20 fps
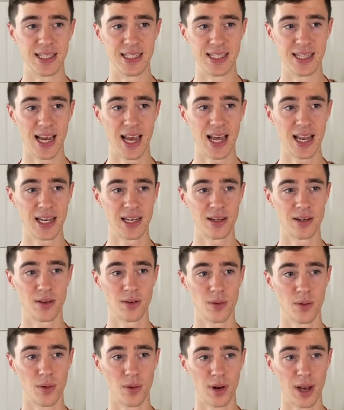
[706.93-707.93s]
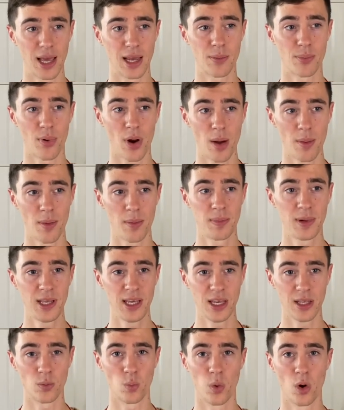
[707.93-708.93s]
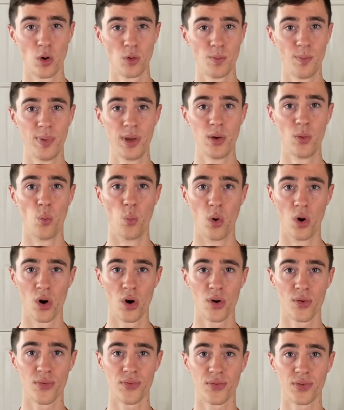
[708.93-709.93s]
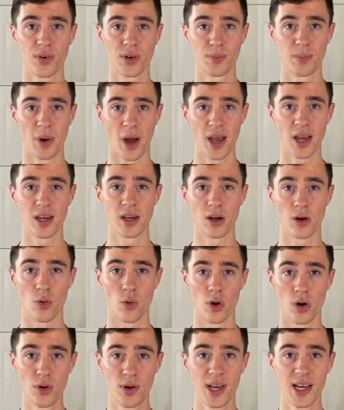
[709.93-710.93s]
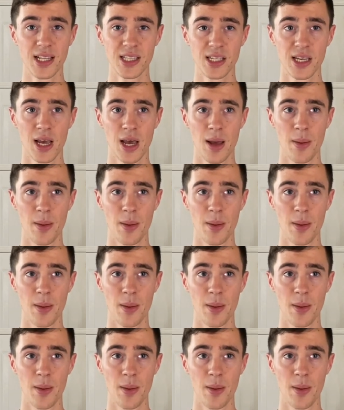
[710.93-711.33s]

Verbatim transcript: then like probably it won't be worth buying a grow kit,